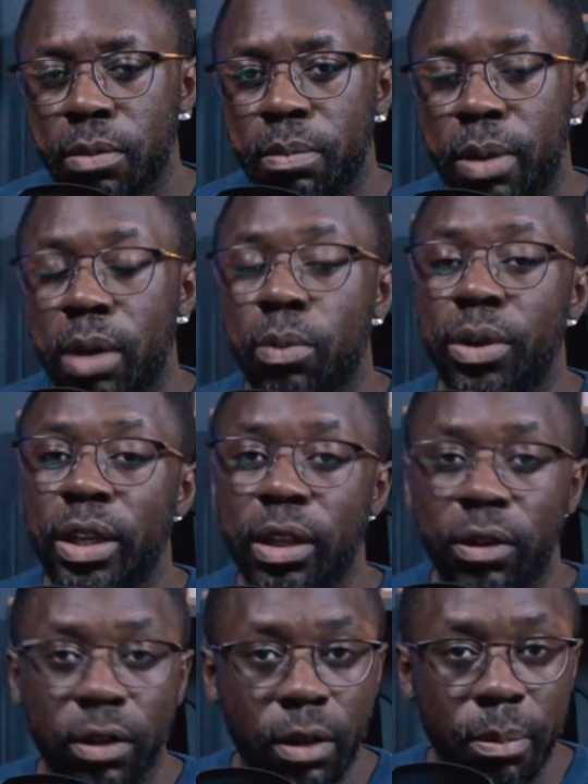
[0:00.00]
but we
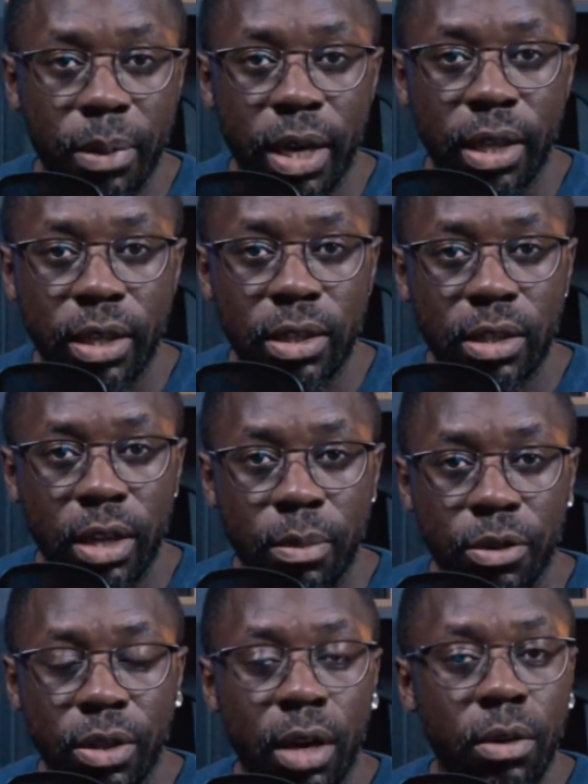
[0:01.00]
need to compare these
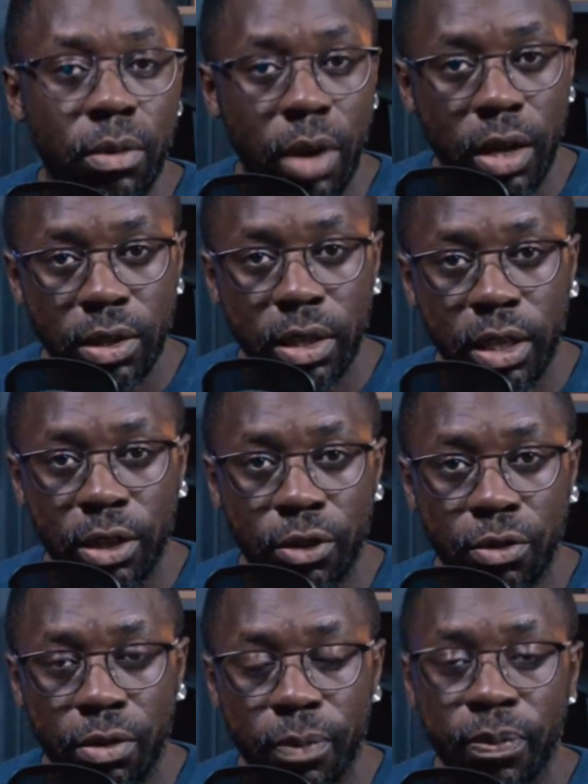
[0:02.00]
numbers across the
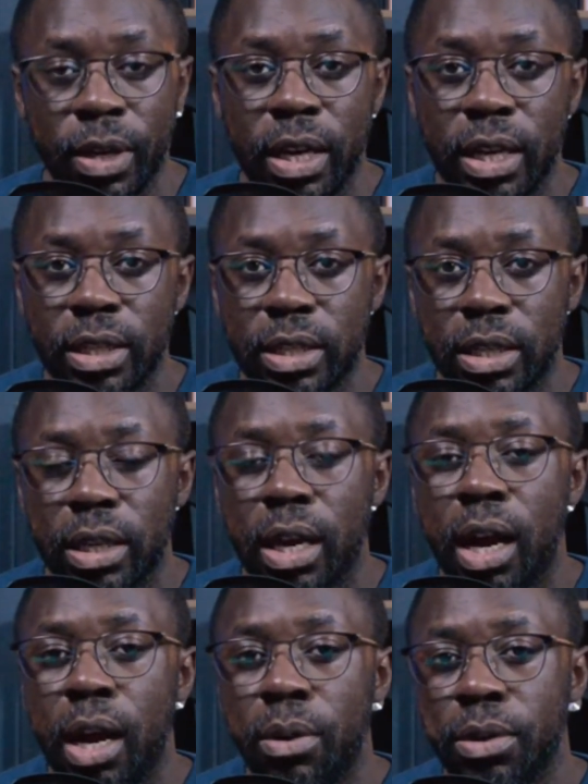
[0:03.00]
industry and see
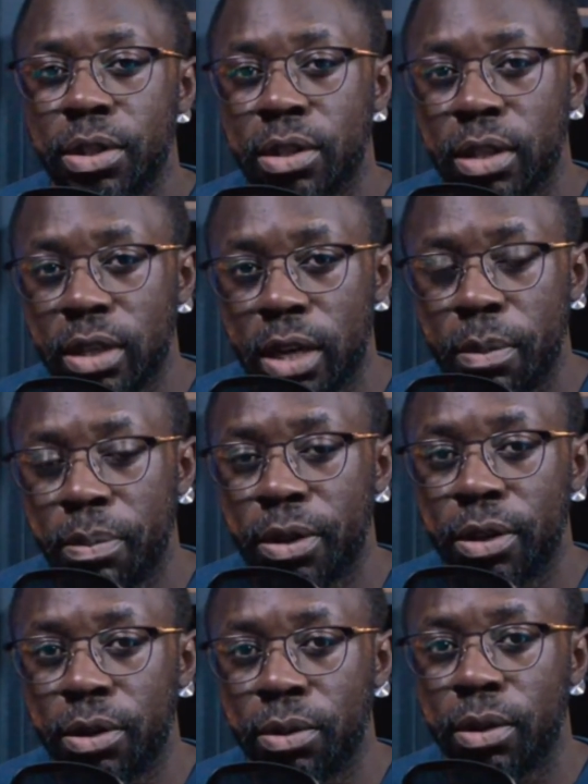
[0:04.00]
how is the
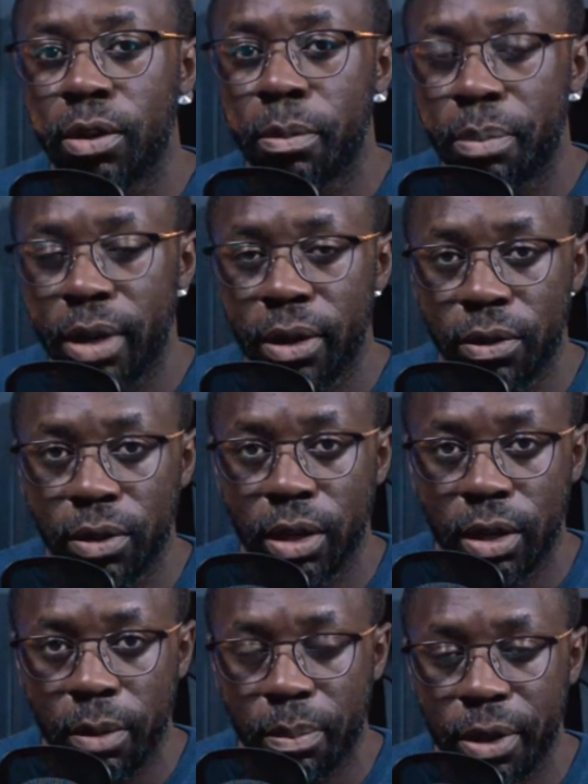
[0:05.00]
company doing compared to
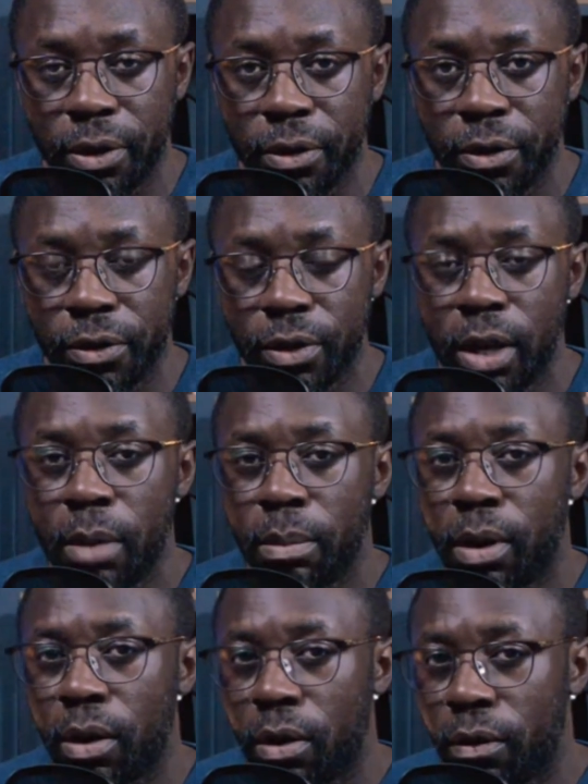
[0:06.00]
their competitors.
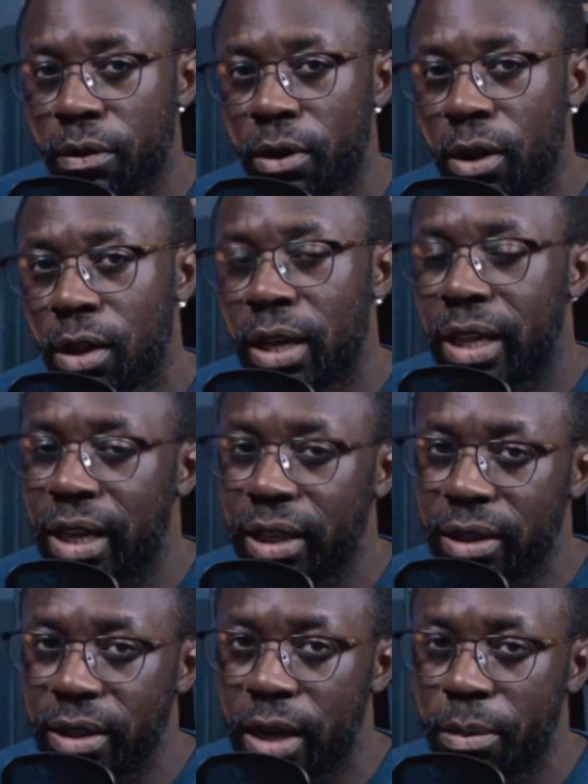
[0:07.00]
But overall, I
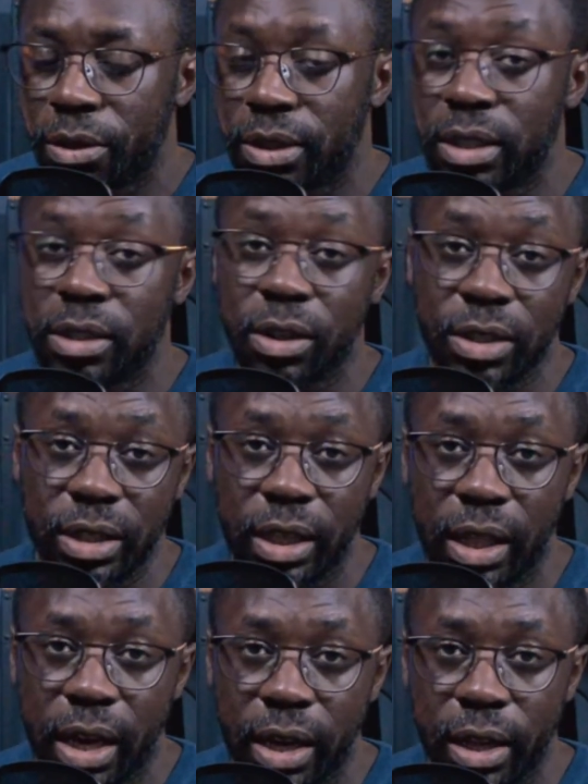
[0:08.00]
like the numbers. These are
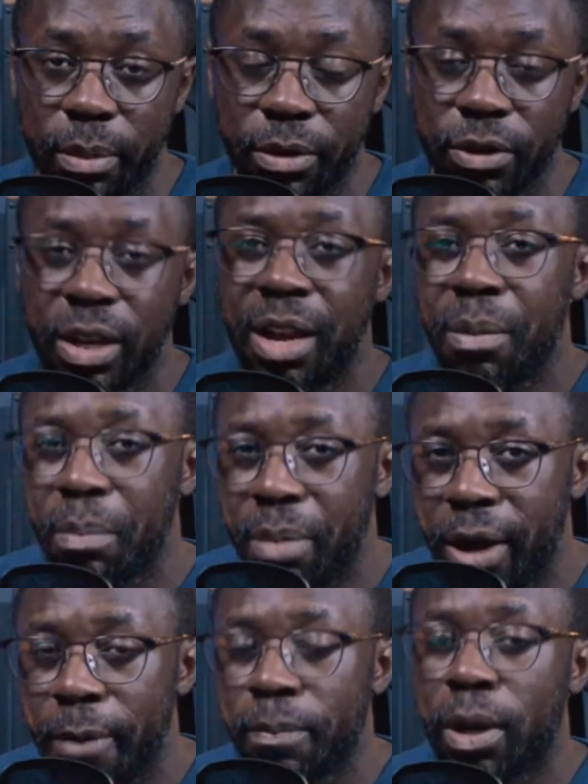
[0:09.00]
still high numbers,
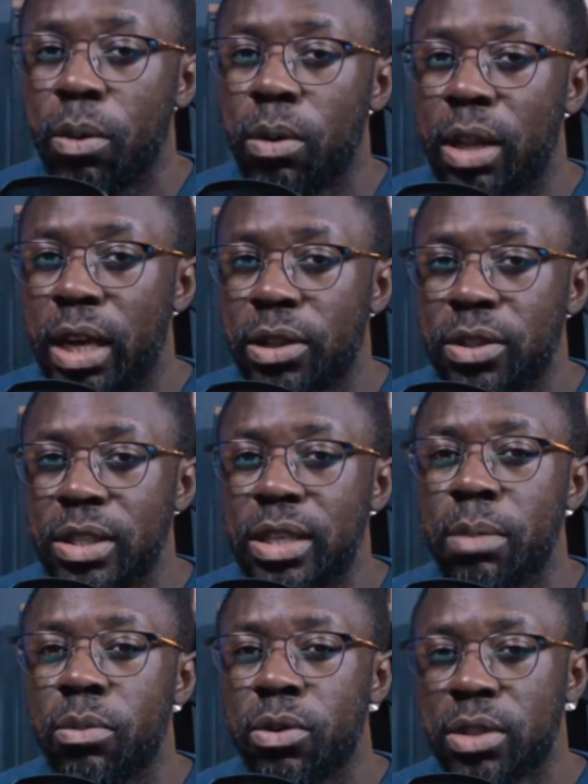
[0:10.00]
but I would like to
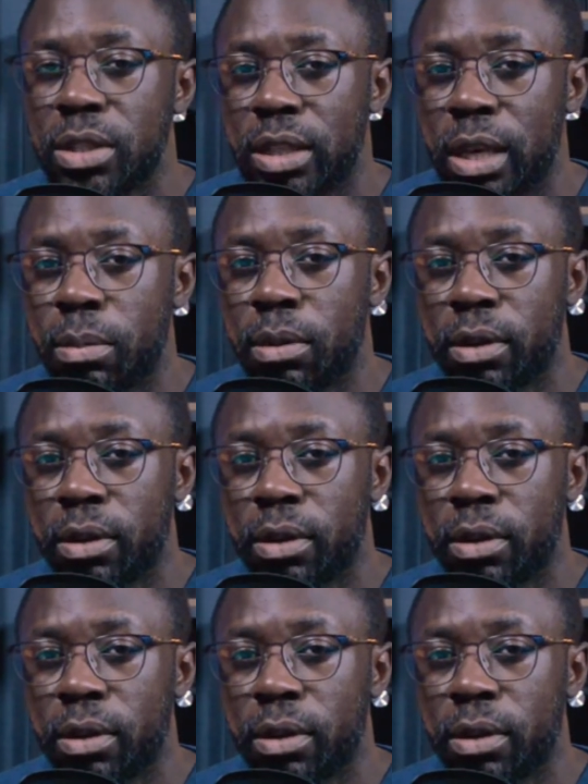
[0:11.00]
see a more stable